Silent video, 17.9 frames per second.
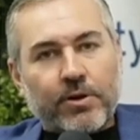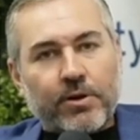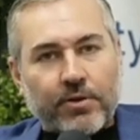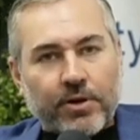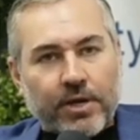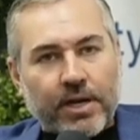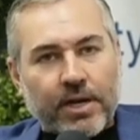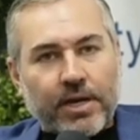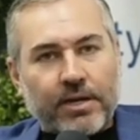want
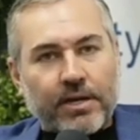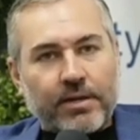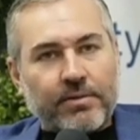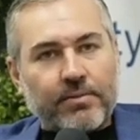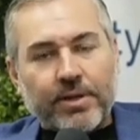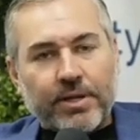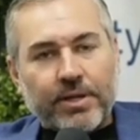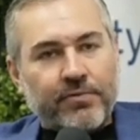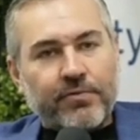or not,
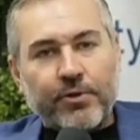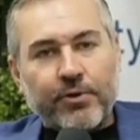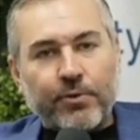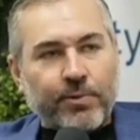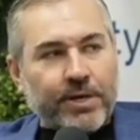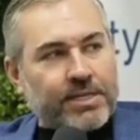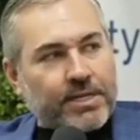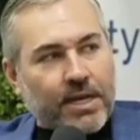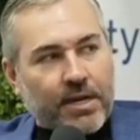within a
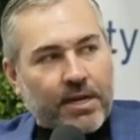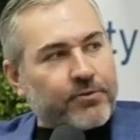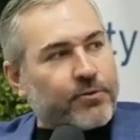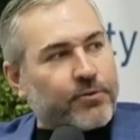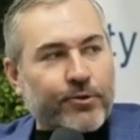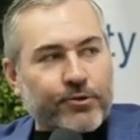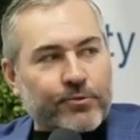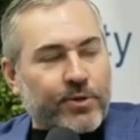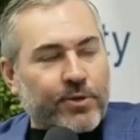few weeks
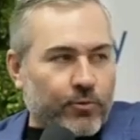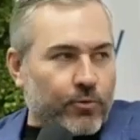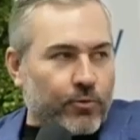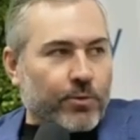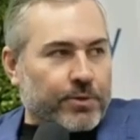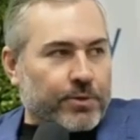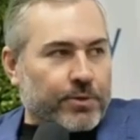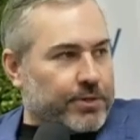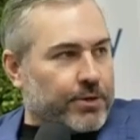after, most
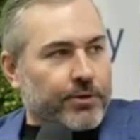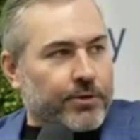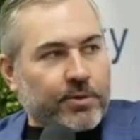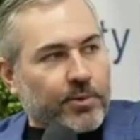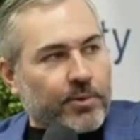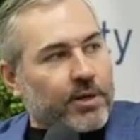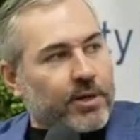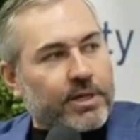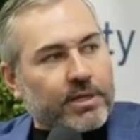people will return to
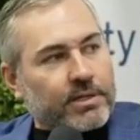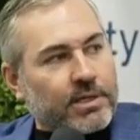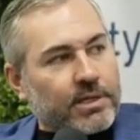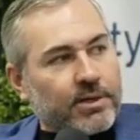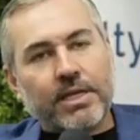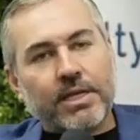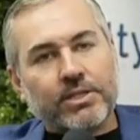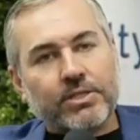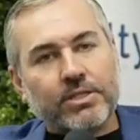the market. And
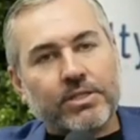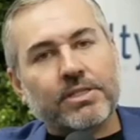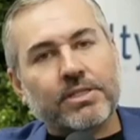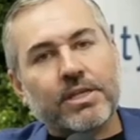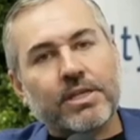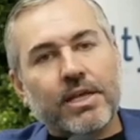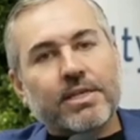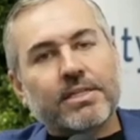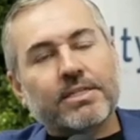so I think it's
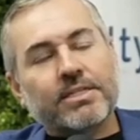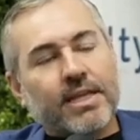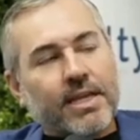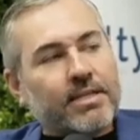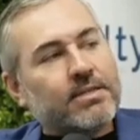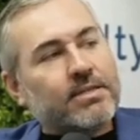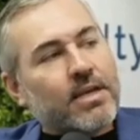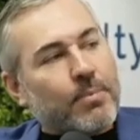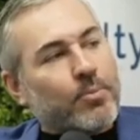just
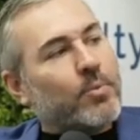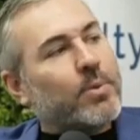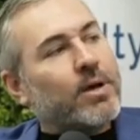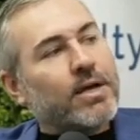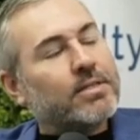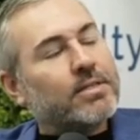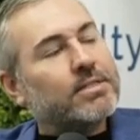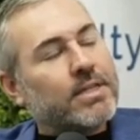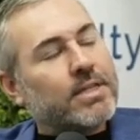staying top of
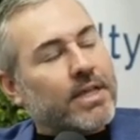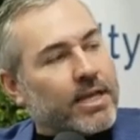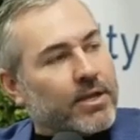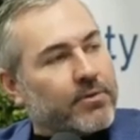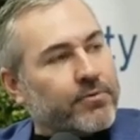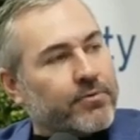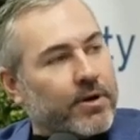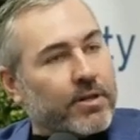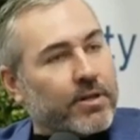mind,
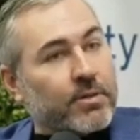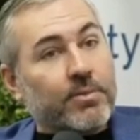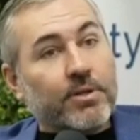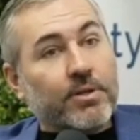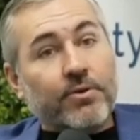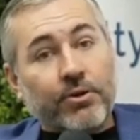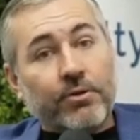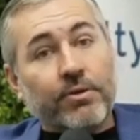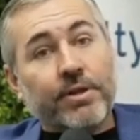staying in front of them,
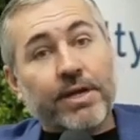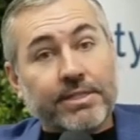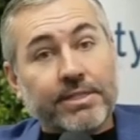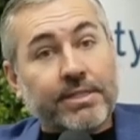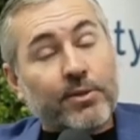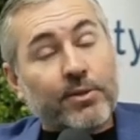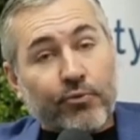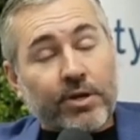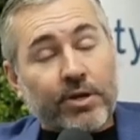
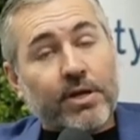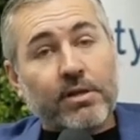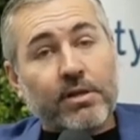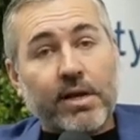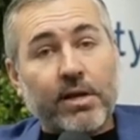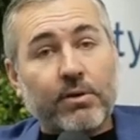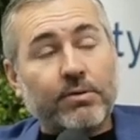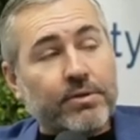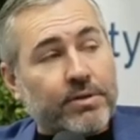utilizing the print
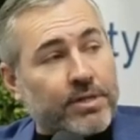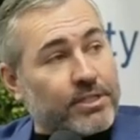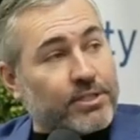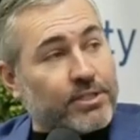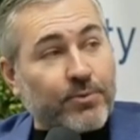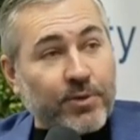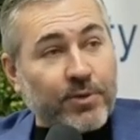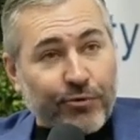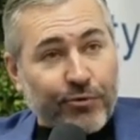collateral, the
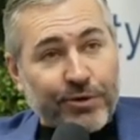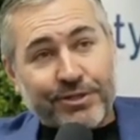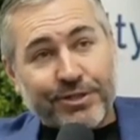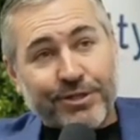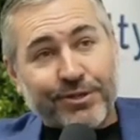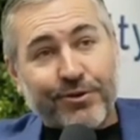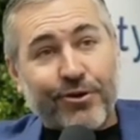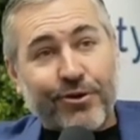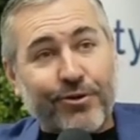things that we
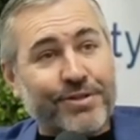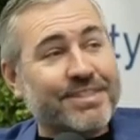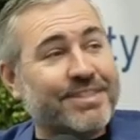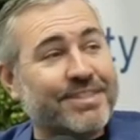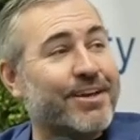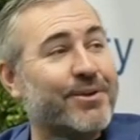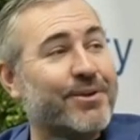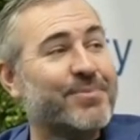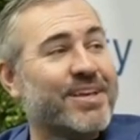preach here all the
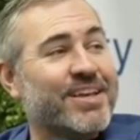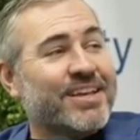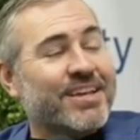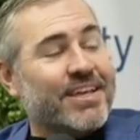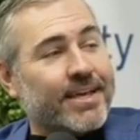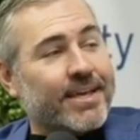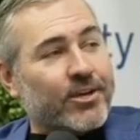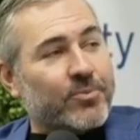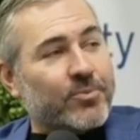time
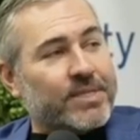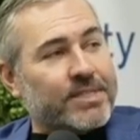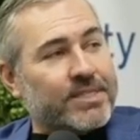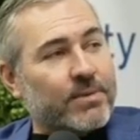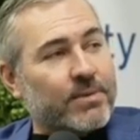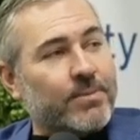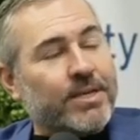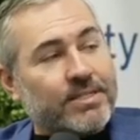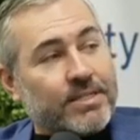at
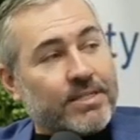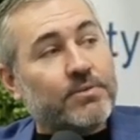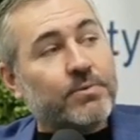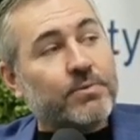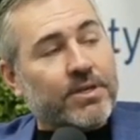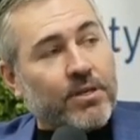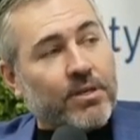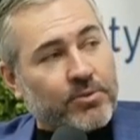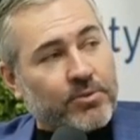LPT, because
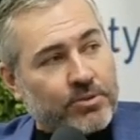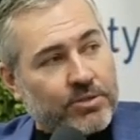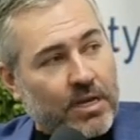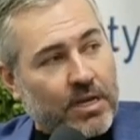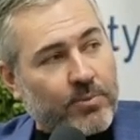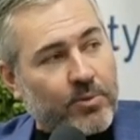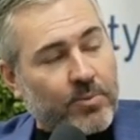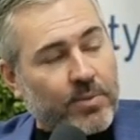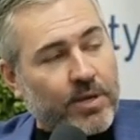that's what keeps you
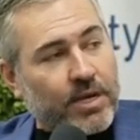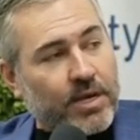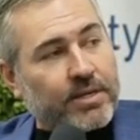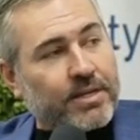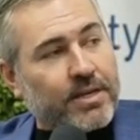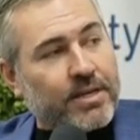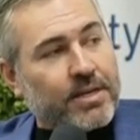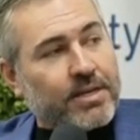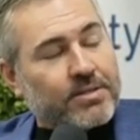top of
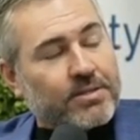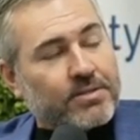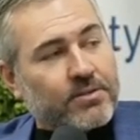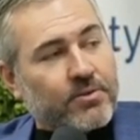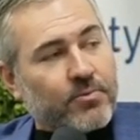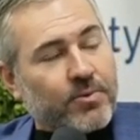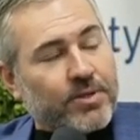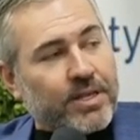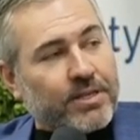mind.
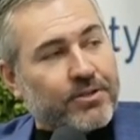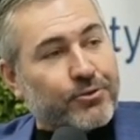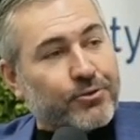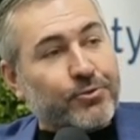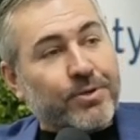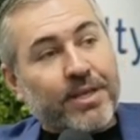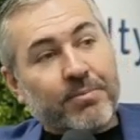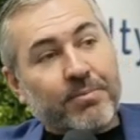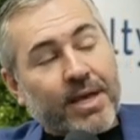So when they
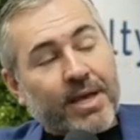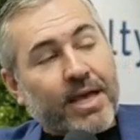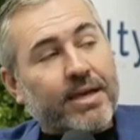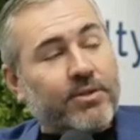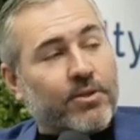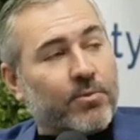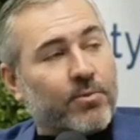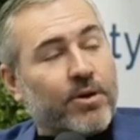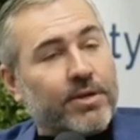do get
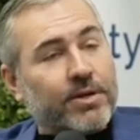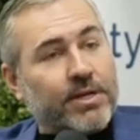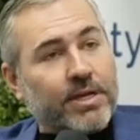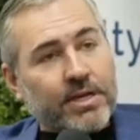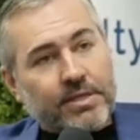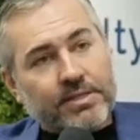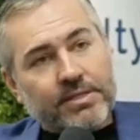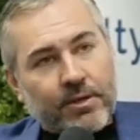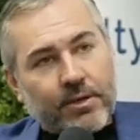back in the
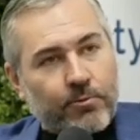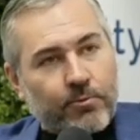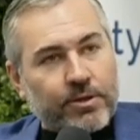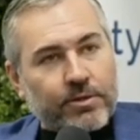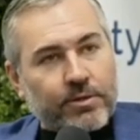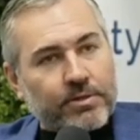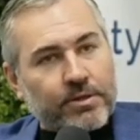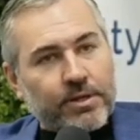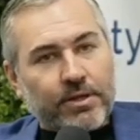market, because they
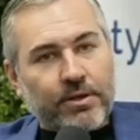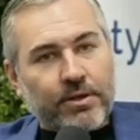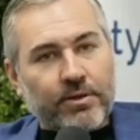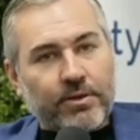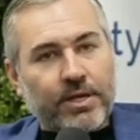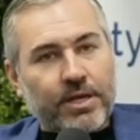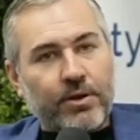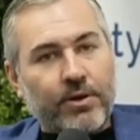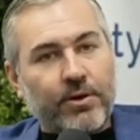will,
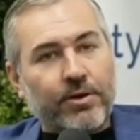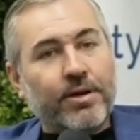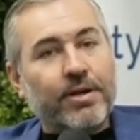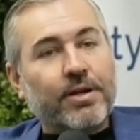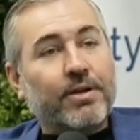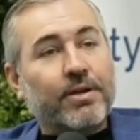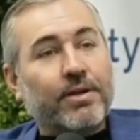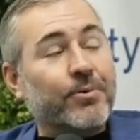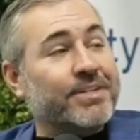and we're
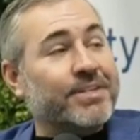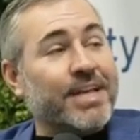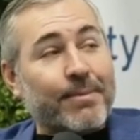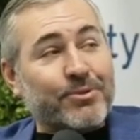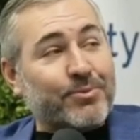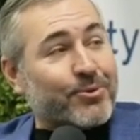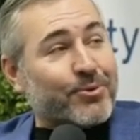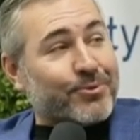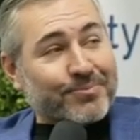
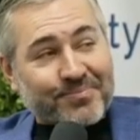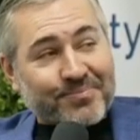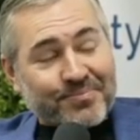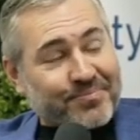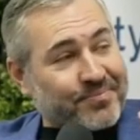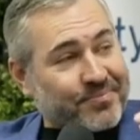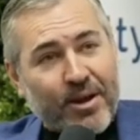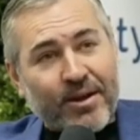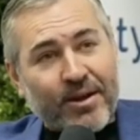adaptable.
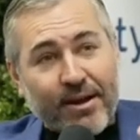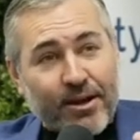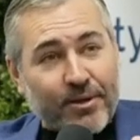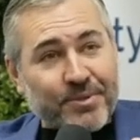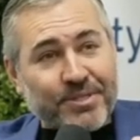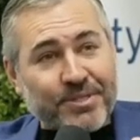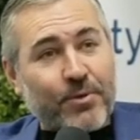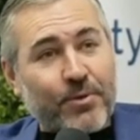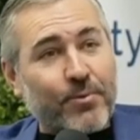No matter
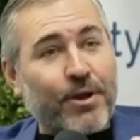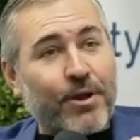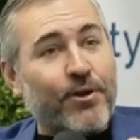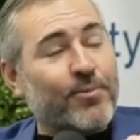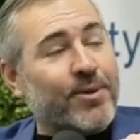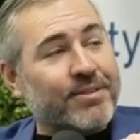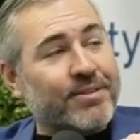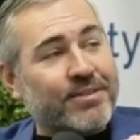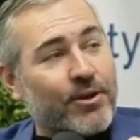how upset we
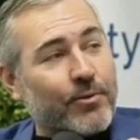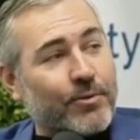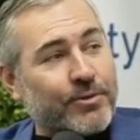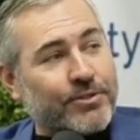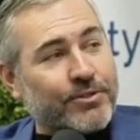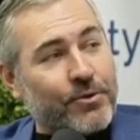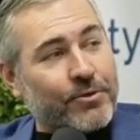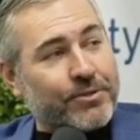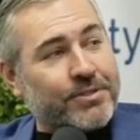are about that
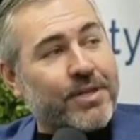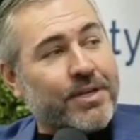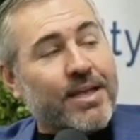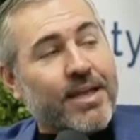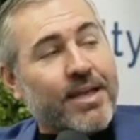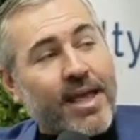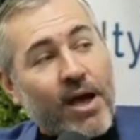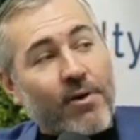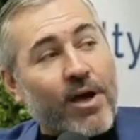result,
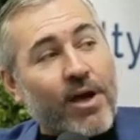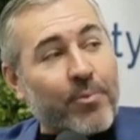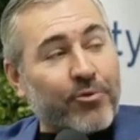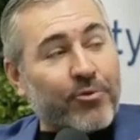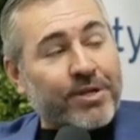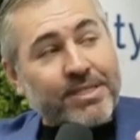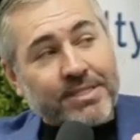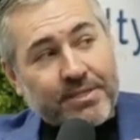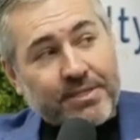how
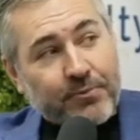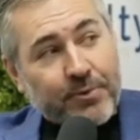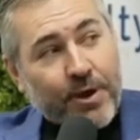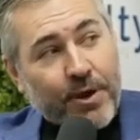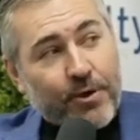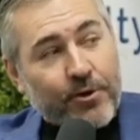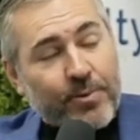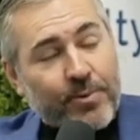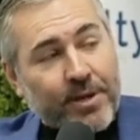apprehensive
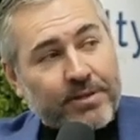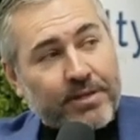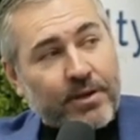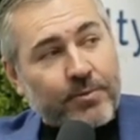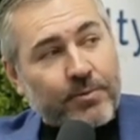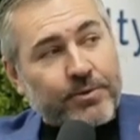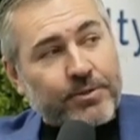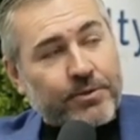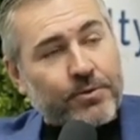we are about
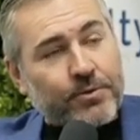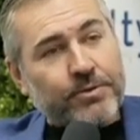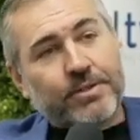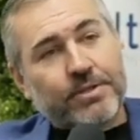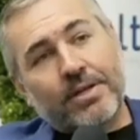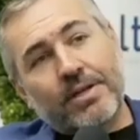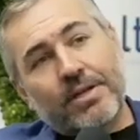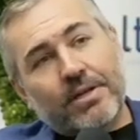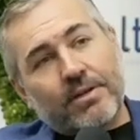that
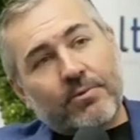result,